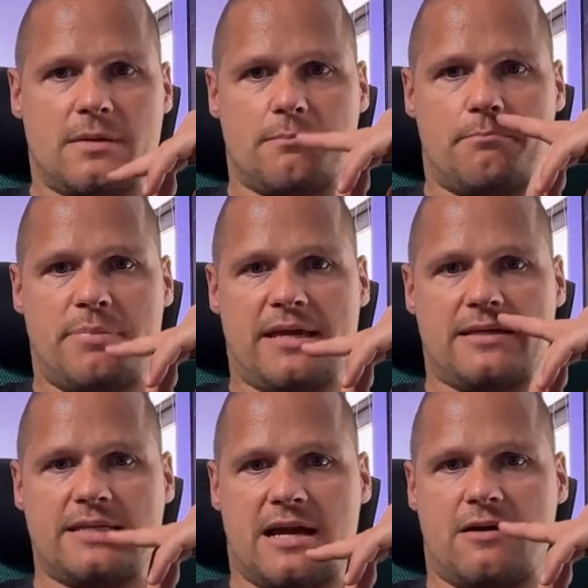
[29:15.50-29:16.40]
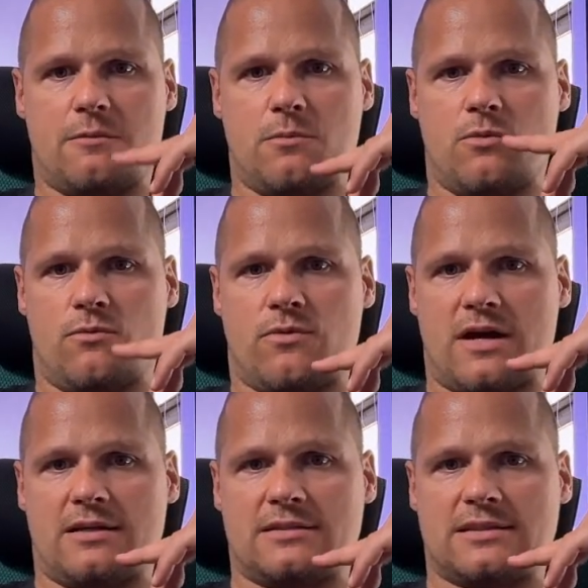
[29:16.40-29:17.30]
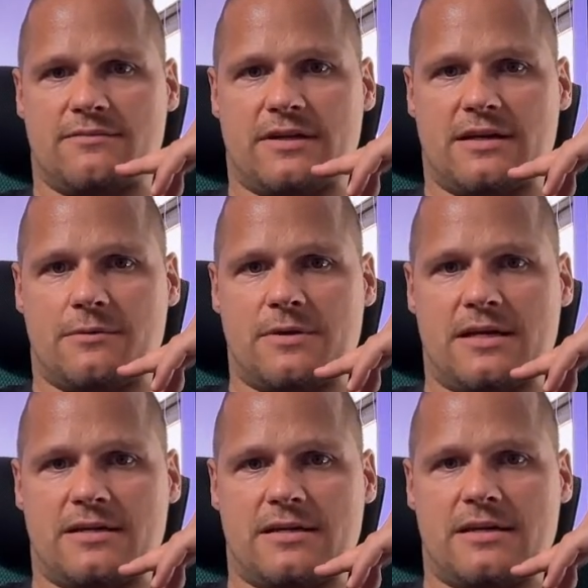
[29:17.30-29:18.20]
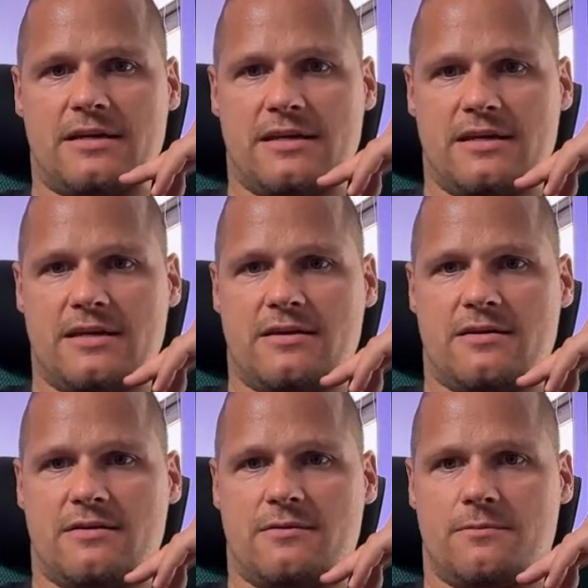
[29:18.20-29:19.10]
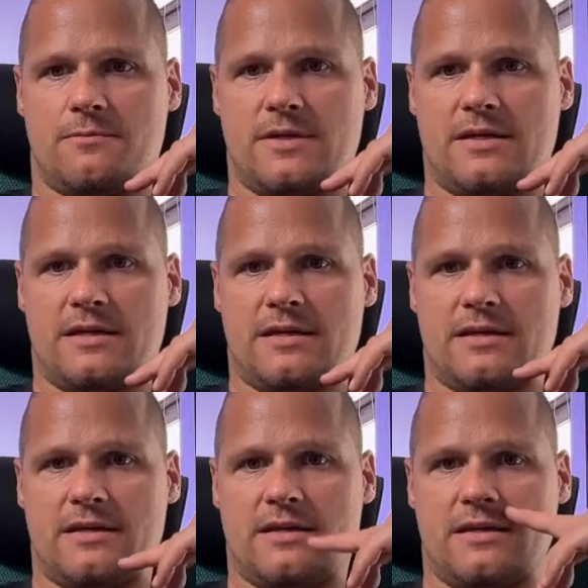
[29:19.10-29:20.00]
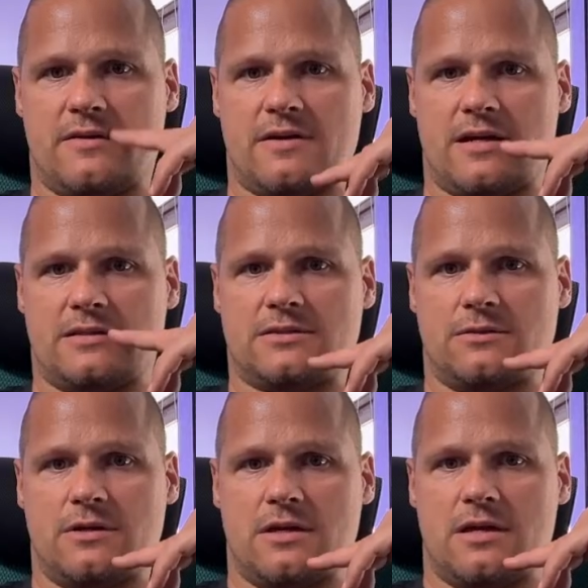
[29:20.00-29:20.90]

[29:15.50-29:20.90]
big down move, right? Something like we had in here, we getting in here, right? So